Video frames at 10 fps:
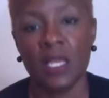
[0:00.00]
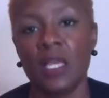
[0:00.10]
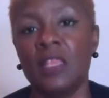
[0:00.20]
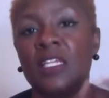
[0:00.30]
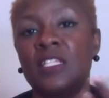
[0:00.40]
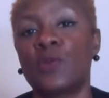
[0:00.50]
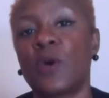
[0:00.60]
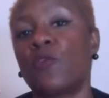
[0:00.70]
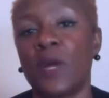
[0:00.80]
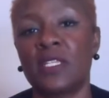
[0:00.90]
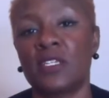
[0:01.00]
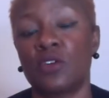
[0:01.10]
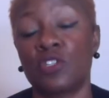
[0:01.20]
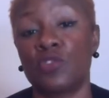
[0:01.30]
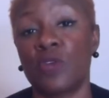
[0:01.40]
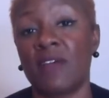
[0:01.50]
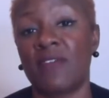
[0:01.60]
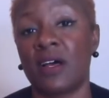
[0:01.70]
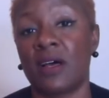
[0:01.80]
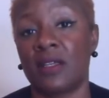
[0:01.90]
The 12th way to know that you
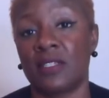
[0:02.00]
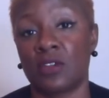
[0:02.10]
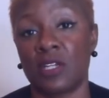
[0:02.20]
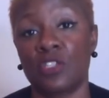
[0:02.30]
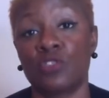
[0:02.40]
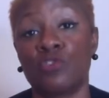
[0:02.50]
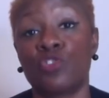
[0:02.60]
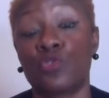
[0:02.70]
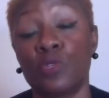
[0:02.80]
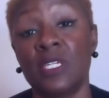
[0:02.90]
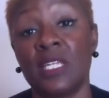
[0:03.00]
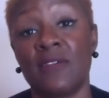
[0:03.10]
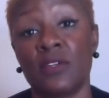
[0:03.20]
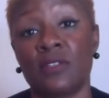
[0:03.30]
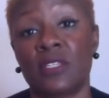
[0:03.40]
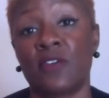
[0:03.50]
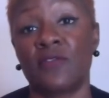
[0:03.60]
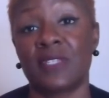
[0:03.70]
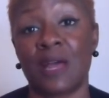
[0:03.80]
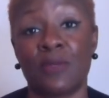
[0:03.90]
have uh, started to truly love yourself
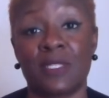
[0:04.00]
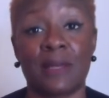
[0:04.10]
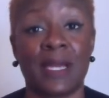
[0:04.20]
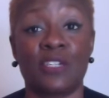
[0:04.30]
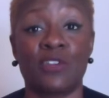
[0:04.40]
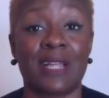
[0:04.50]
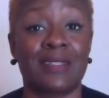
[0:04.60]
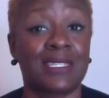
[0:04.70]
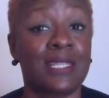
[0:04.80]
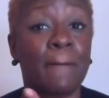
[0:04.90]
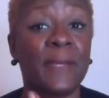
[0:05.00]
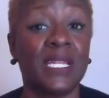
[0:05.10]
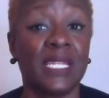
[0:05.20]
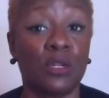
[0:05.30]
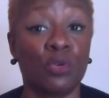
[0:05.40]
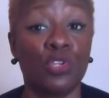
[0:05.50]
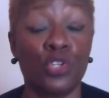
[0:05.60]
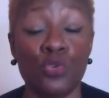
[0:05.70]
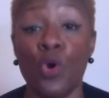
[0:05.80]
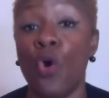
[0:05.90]
is that when somebody tries to belittle
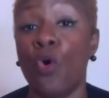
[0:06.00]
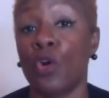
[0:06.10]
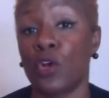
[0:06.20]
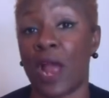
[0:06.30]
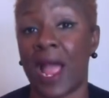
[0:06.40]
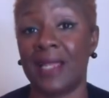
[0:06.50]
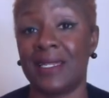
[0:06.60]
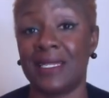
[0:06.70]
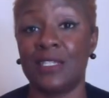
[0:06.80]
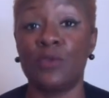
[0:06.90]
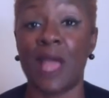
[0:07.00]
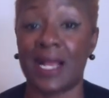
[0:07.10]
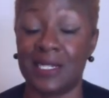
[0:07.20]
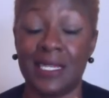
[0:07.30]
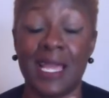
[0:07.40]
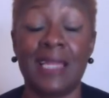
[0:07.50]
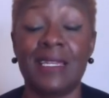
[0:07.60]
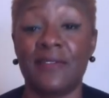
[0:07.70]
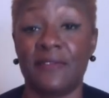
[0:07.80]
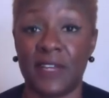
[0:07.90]
you or your idea, you actually
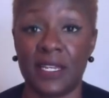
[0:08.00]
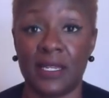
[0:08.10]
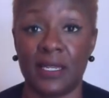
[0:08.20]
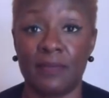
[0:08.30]
can defend it